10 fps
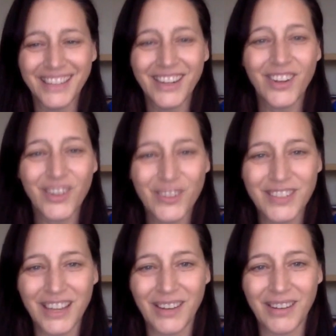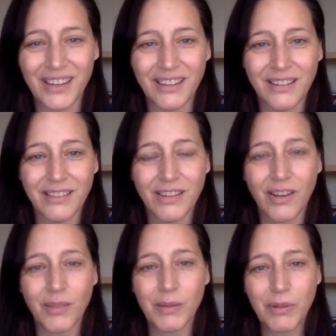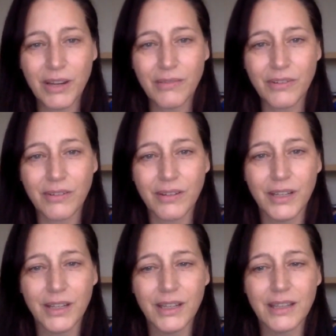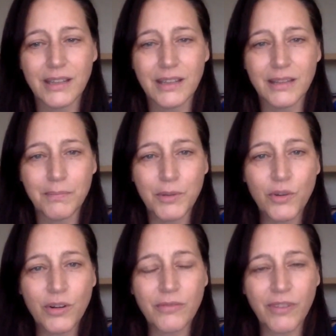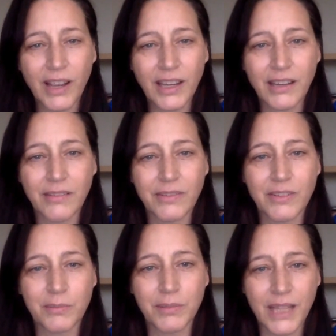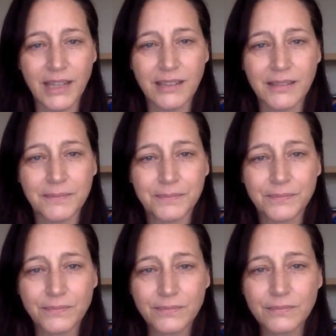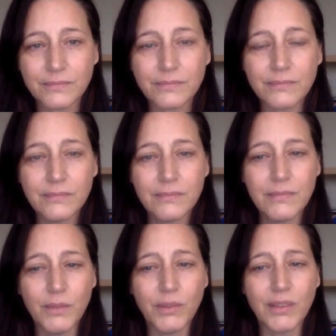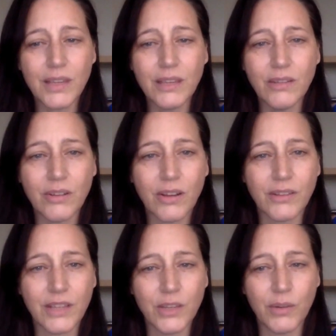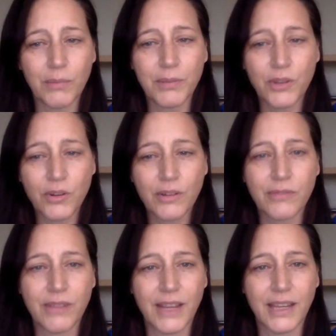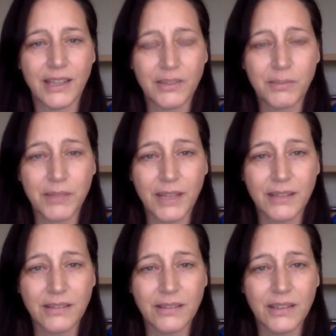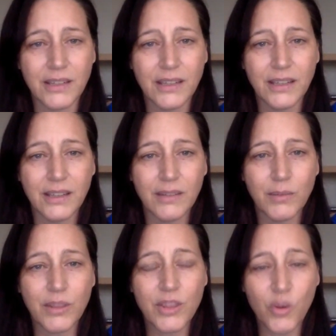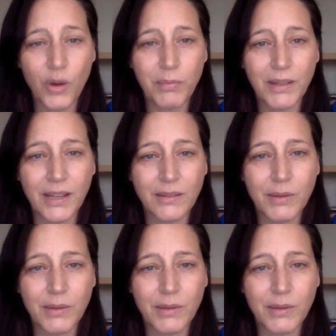And Uncle Terry. God, we pray for purifying of his blood. We thank you, God, that you are purifying his blood with your blood.